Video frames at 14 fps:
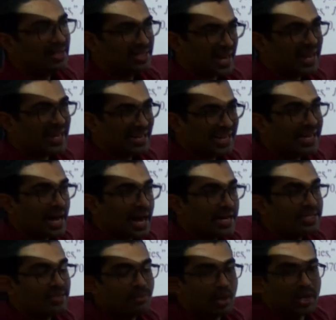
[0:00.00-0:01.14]

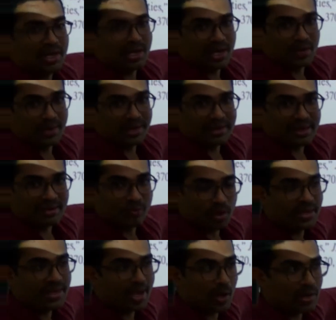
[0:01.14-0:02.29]
larger molecular weight than
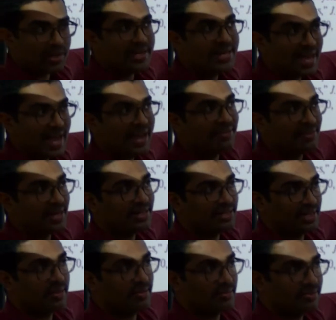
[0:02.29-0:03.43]
what they already have right
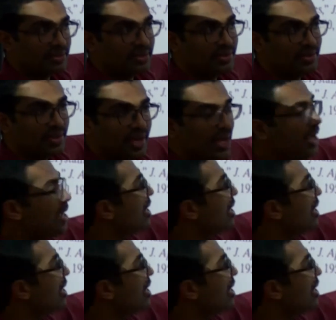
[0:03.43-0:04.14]
now. Okay,